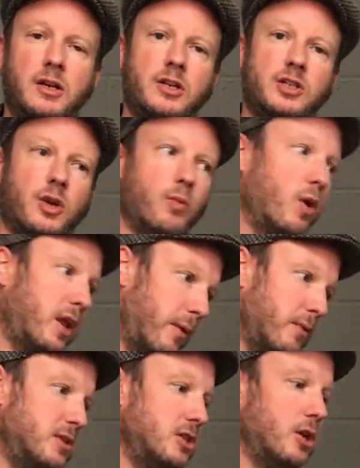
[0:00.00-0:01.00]
So what I
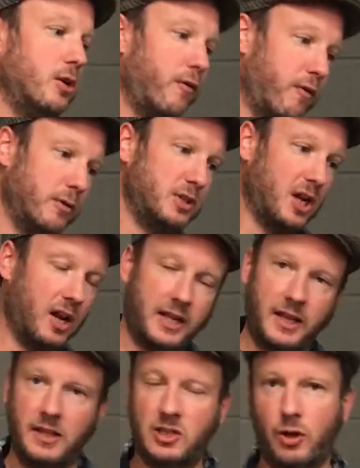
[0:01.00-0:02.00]
would do if I was dialing
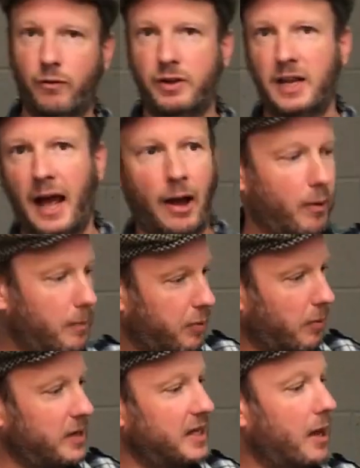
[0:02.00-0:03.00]
in this coffee now, I'd
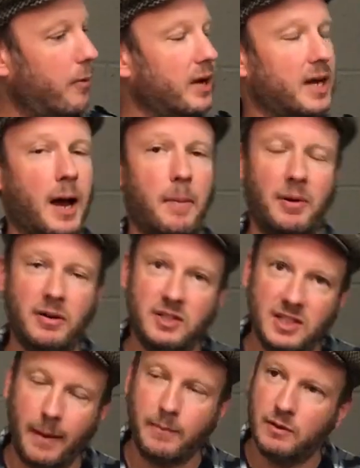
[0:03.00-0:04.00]
probably go a couple of
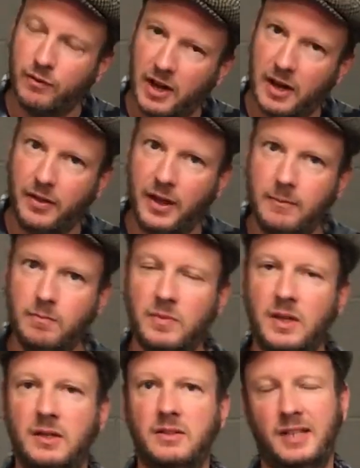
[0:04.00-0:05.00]
steps further,
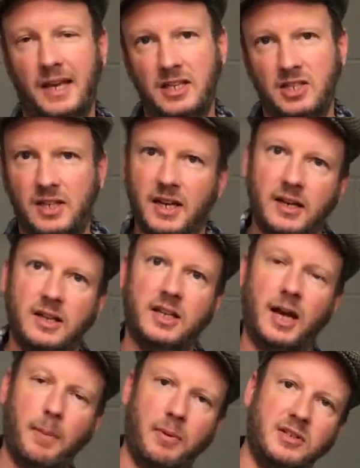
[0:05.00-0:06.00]
taste it, a
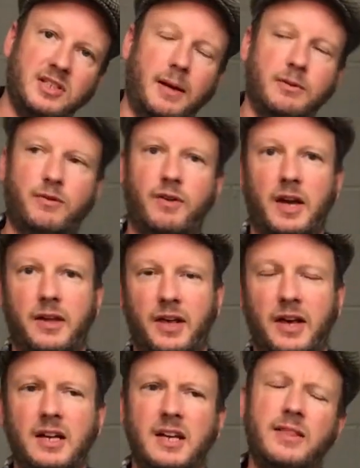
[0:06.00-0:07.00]
couple of steps
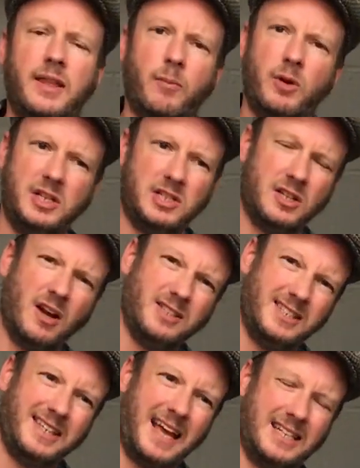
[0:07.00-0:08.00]
further, then when it starts
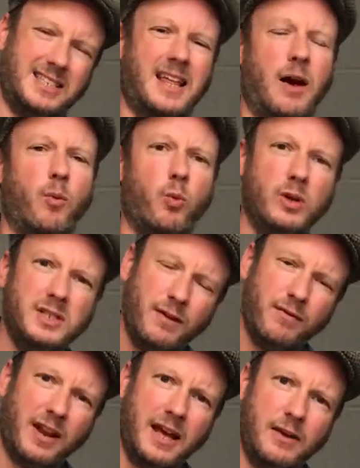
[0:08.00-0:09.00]
to get to that woody
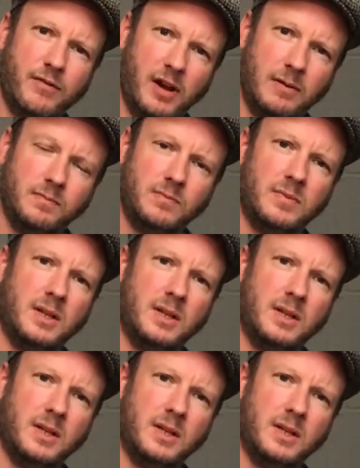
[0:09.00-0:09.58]
flavour,